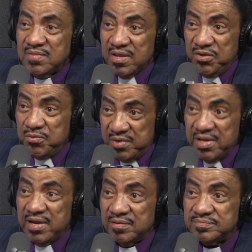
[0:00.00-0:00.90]
You
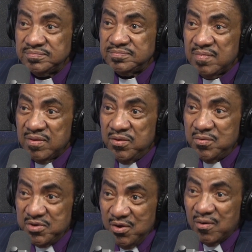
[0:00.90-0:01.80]
did it.
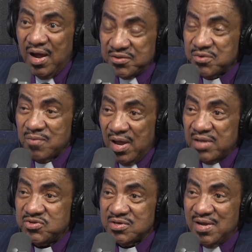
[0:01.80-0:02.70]
You and your entourage.